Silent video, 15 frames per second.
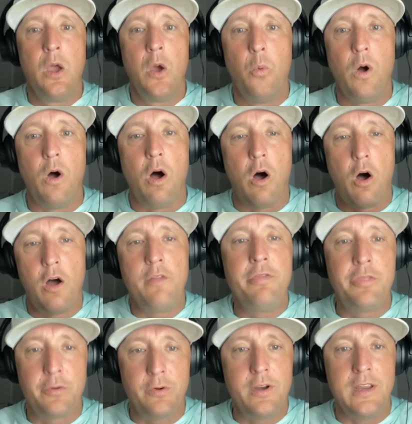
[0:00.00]
Well,
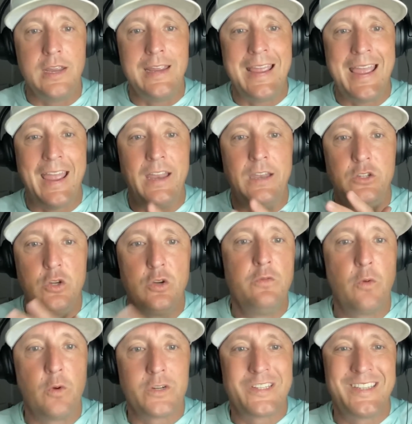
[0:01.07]
On3 and
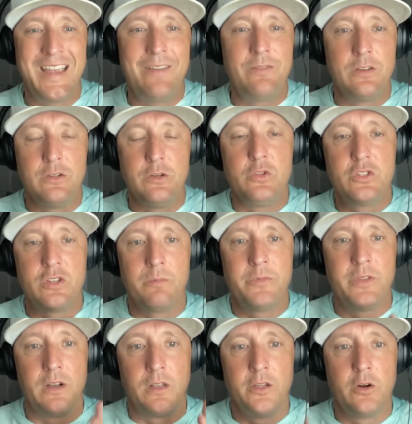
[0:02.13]
247 do
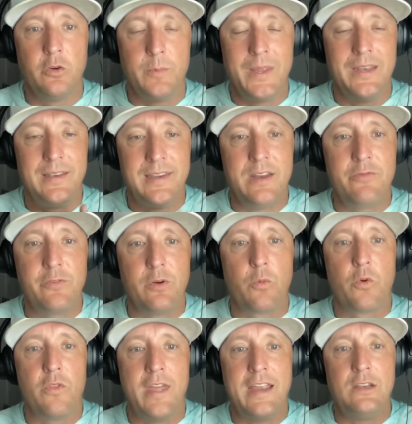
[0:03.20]
something a little bit different
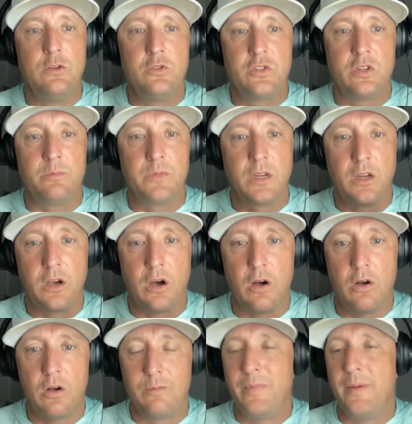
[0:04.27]
where they do something
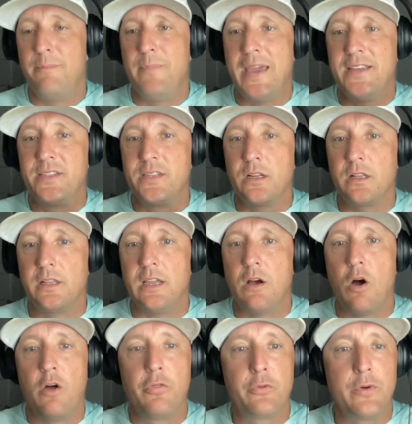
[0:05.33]
called, but basically
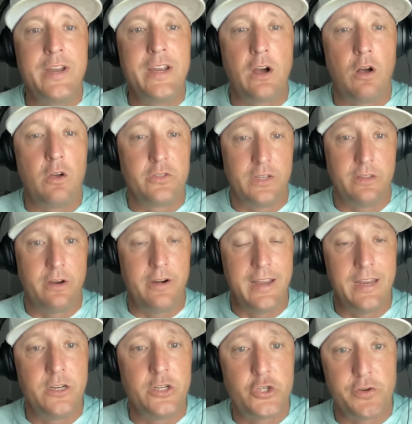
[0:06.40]
On3 calls it their
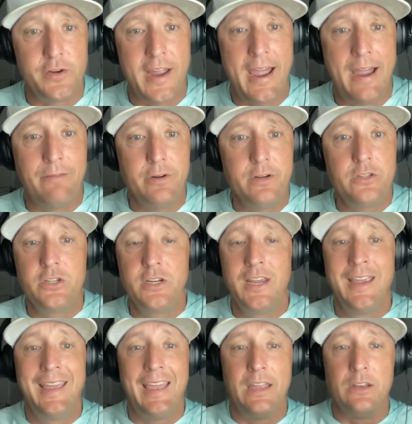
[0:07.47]
industry average
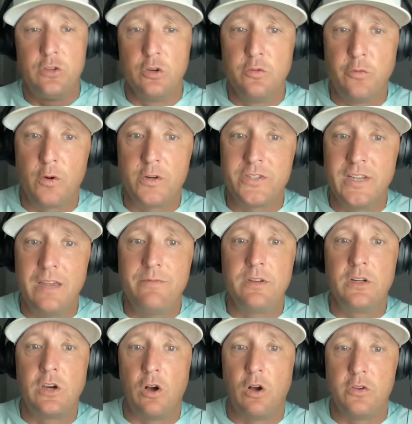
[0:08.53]
and 247
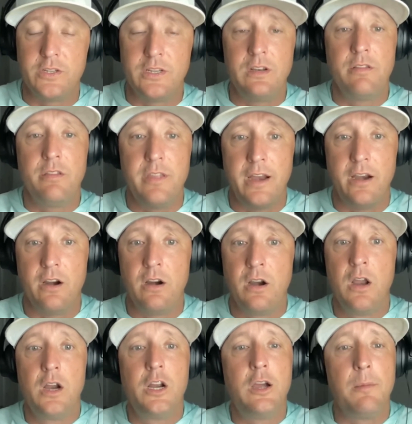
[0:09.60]
calls it their
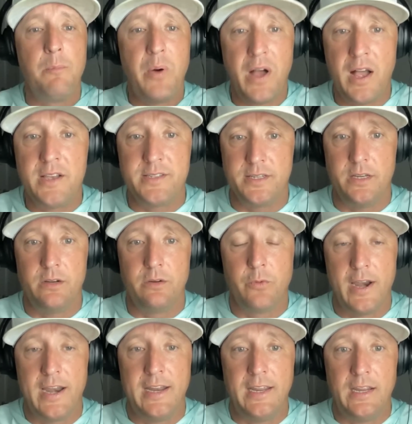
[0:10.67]
composite
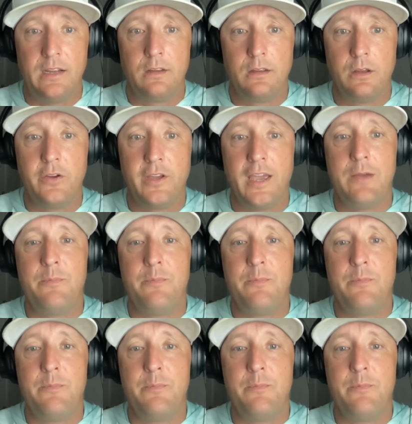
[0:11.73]
ranking. Okay.